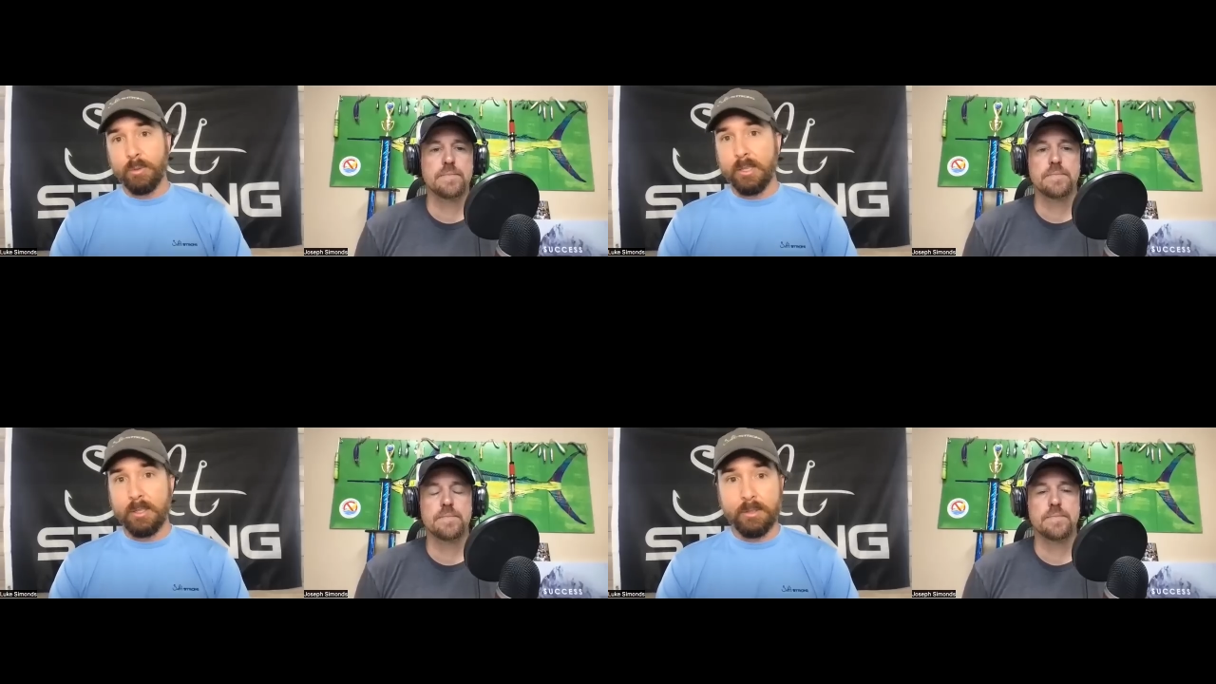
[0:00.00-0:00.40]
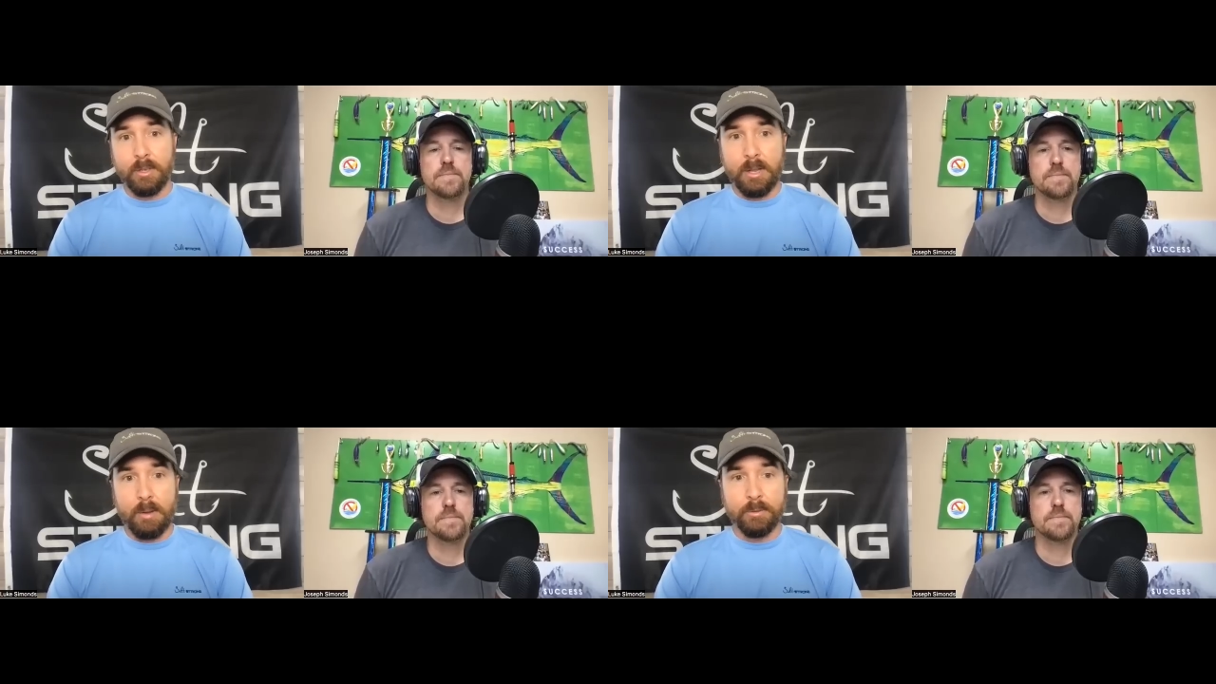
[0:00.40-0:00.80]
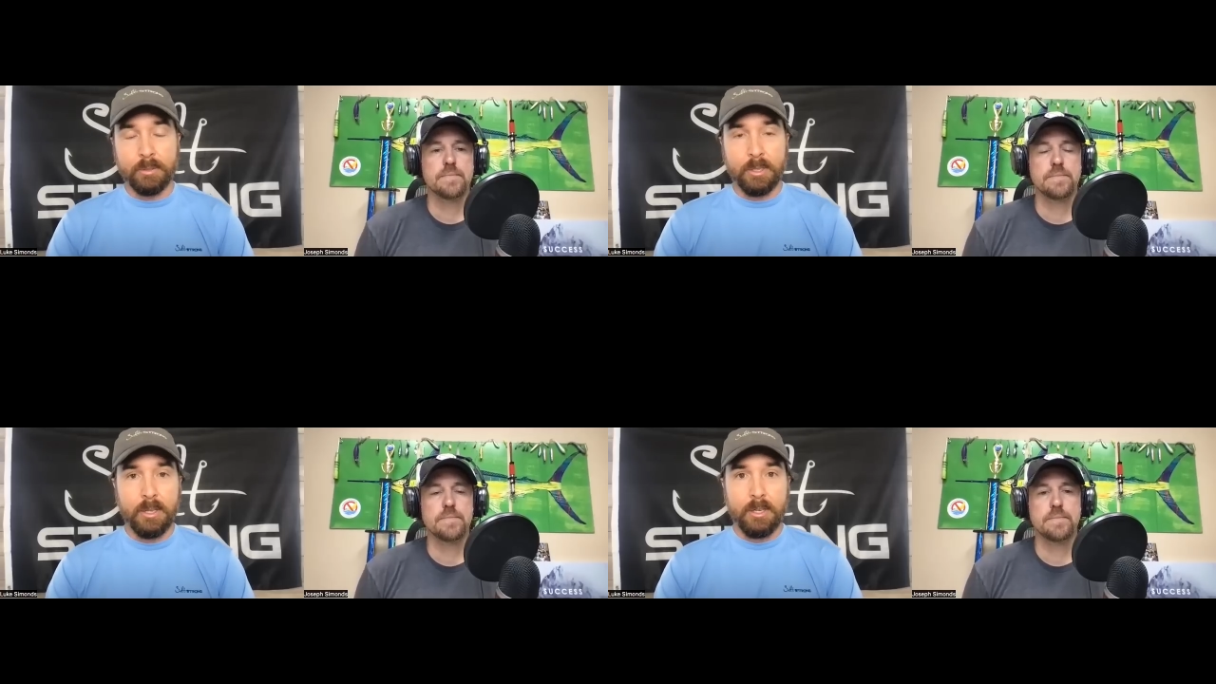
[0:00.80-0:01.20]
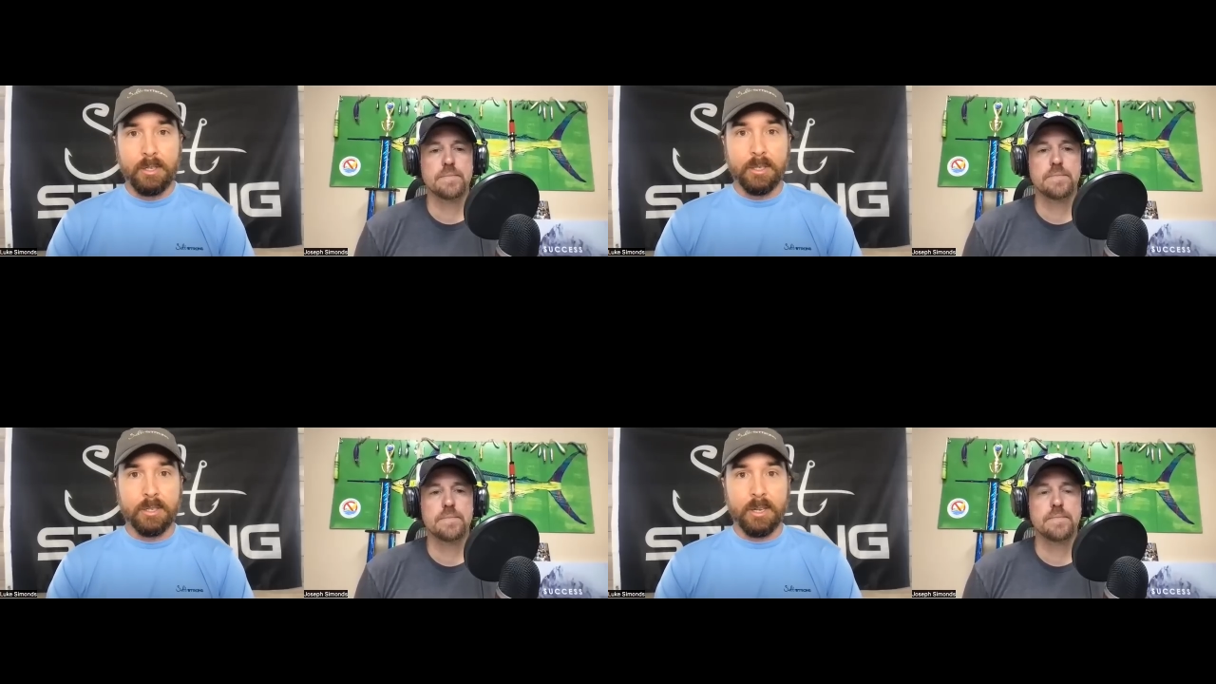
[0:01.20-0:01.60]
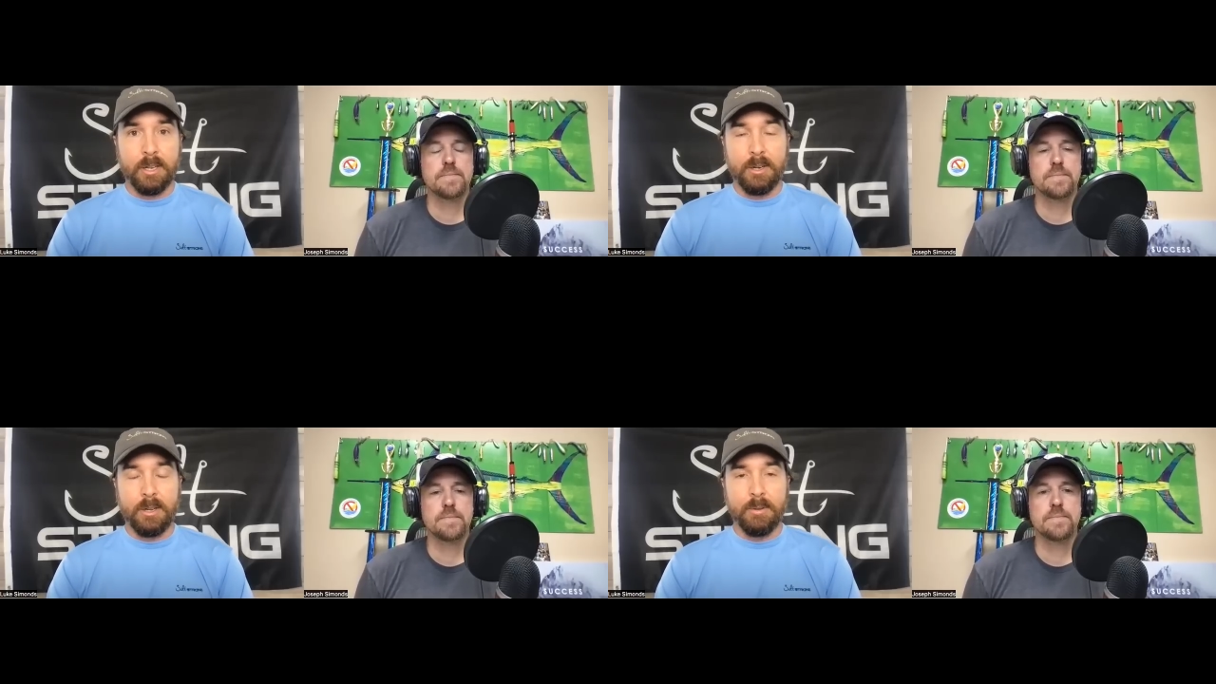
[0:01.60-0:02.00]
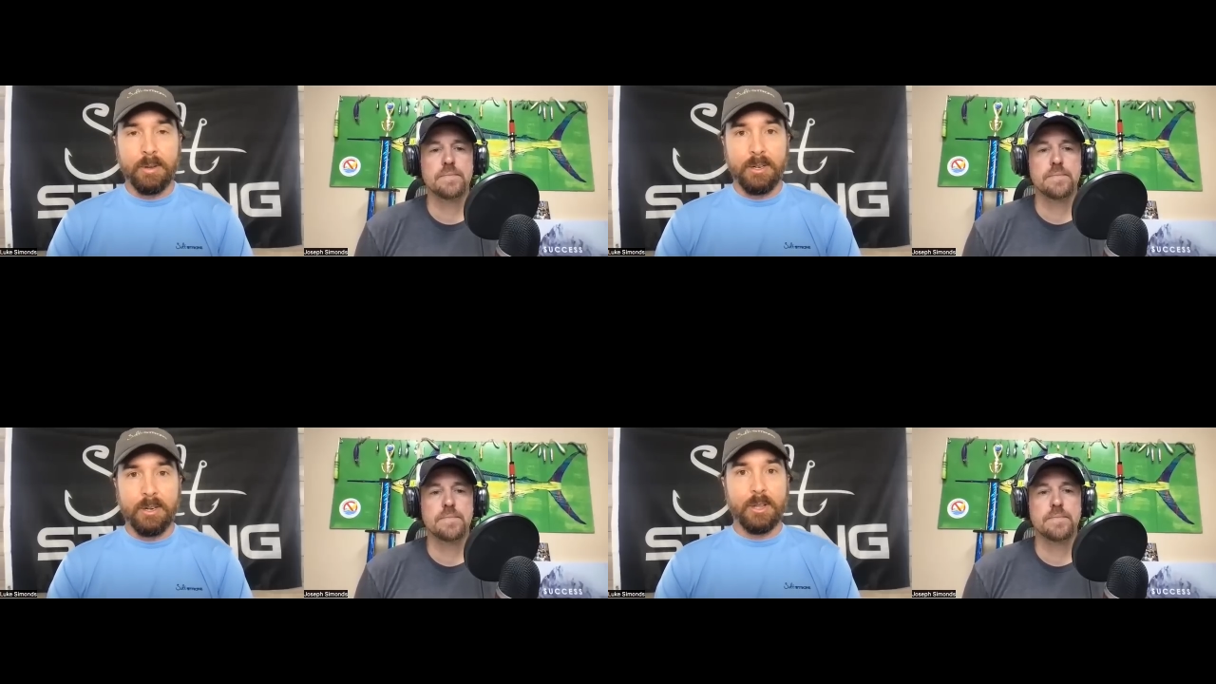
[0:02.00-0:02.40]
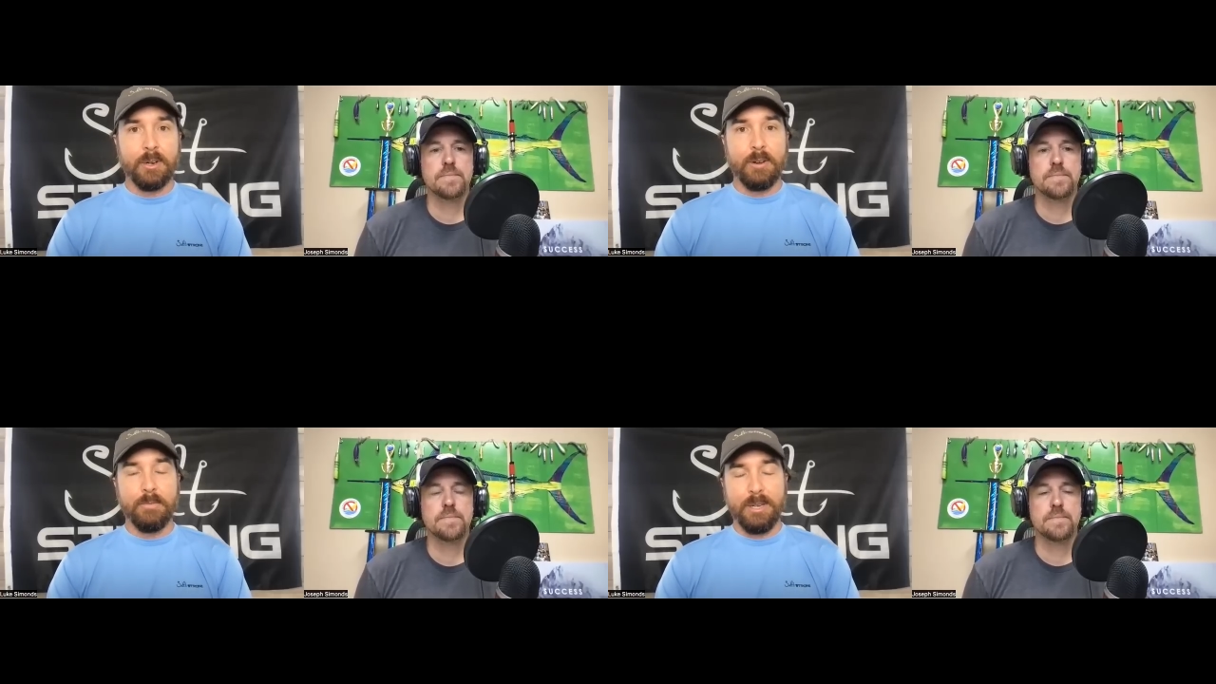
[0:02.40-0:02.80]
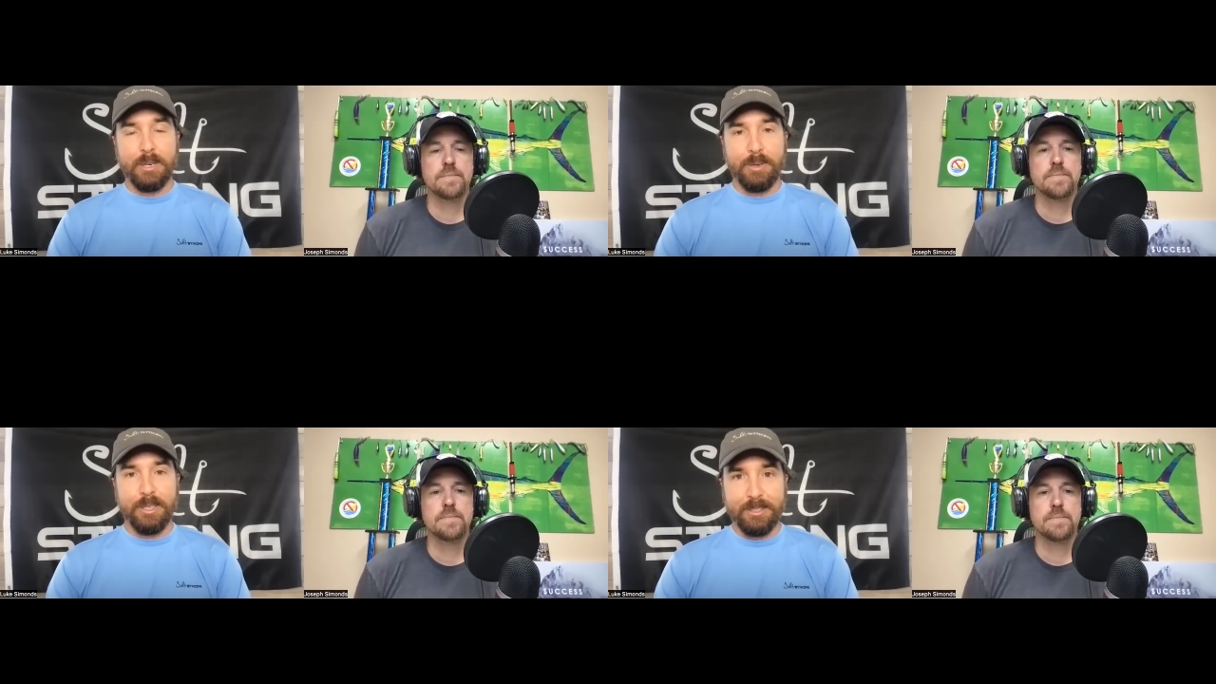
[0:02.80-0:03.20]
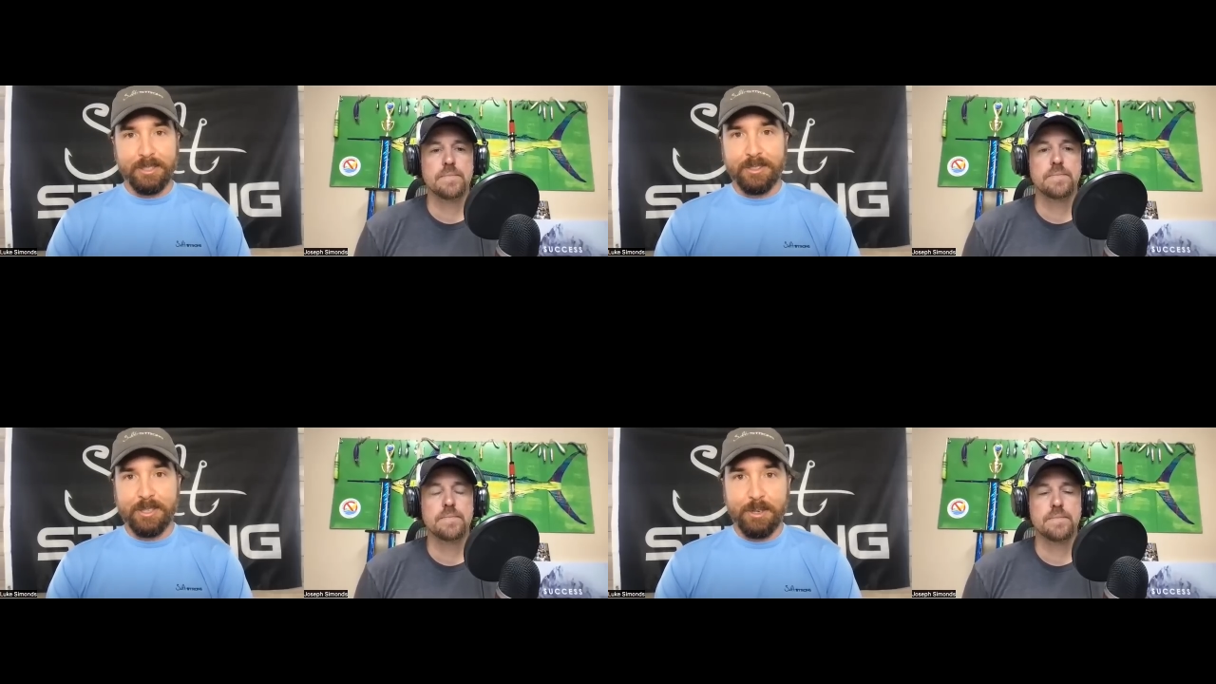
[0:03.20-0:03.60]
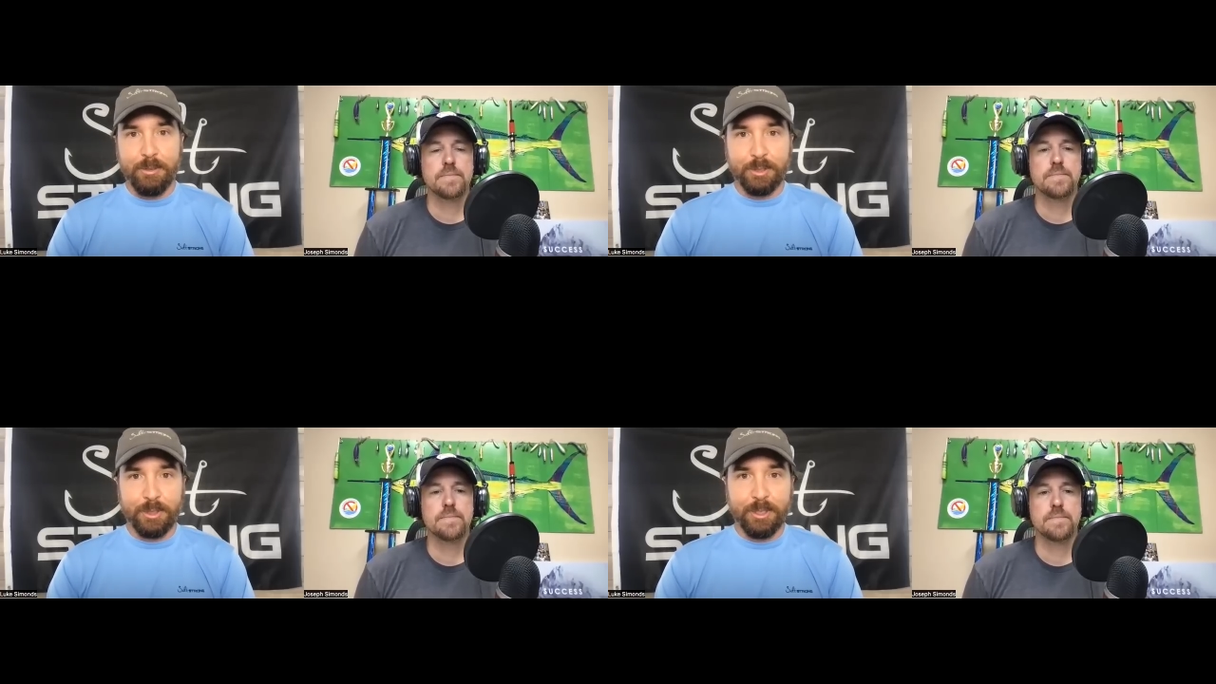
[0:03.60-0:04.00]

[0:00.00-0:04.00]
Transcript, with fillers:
Speaker 1: with it. So that was just a, another of many reasons to use the